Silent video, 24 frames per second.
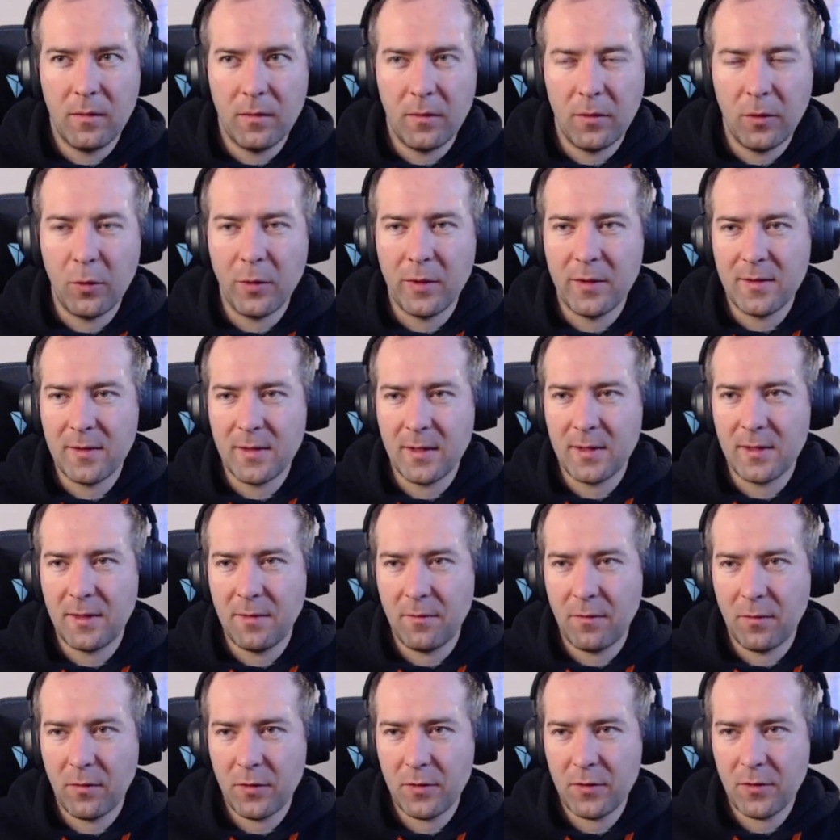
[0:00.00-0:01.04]

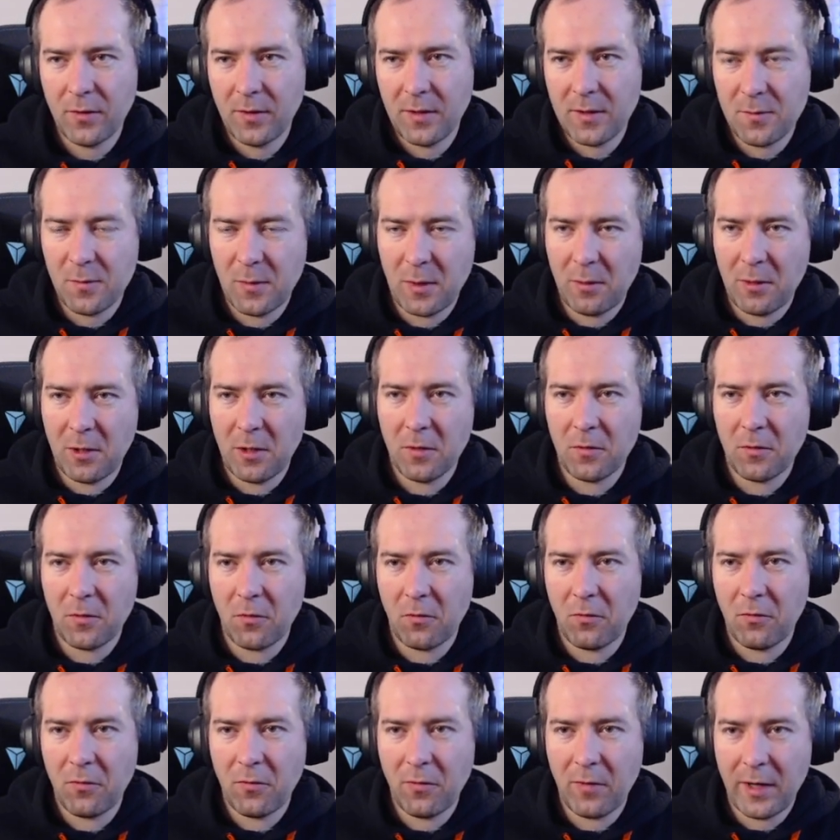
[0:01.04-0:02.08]
UN64, so that's maybe not the
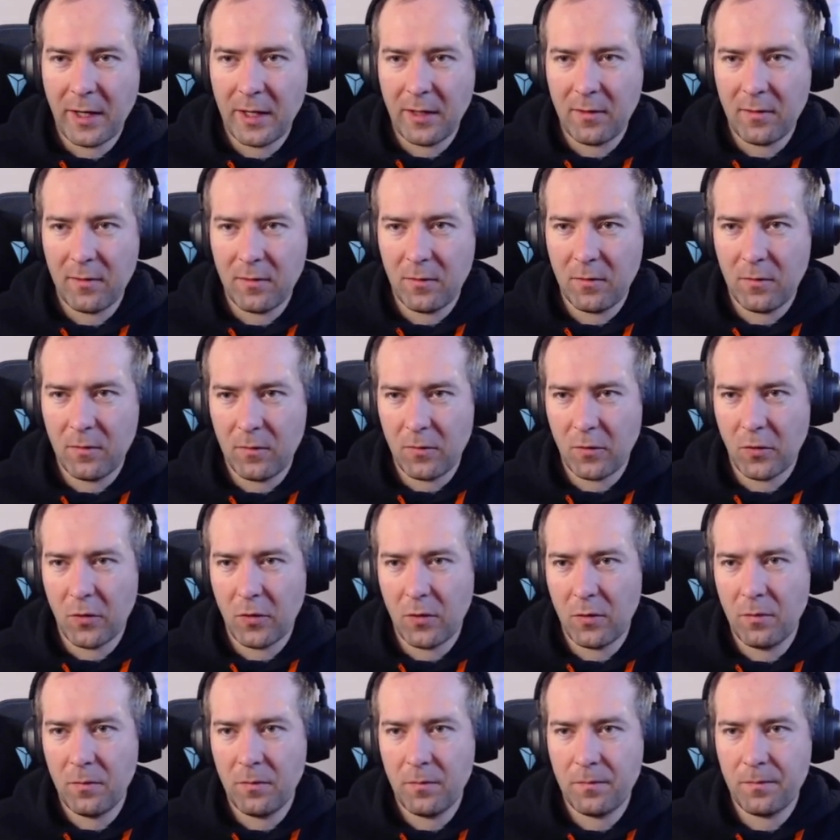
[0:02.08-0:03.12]
right
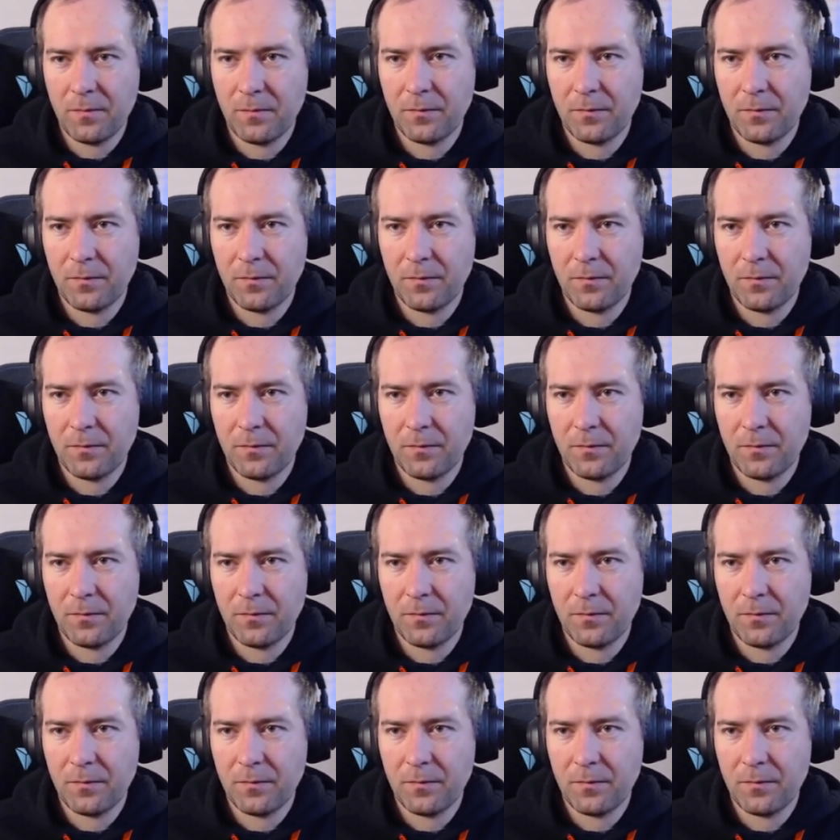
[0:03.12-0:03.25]
term.